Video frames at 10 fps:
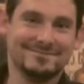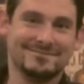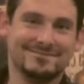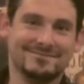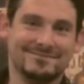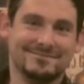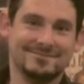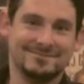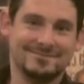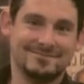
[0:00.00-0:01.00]

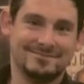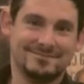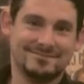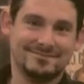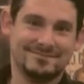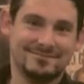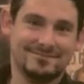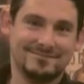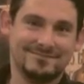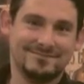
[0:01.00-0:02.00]

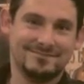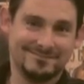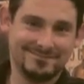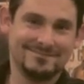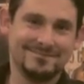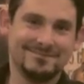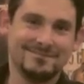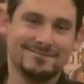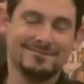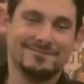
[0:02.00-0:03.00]

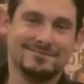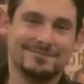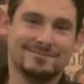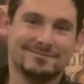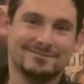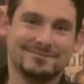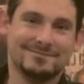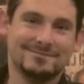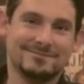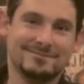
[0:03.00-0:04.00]

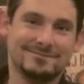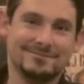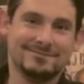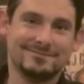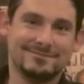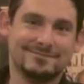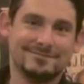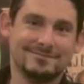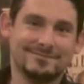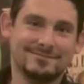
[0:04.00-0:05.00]

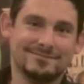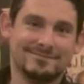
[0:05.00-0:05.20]
[no speech]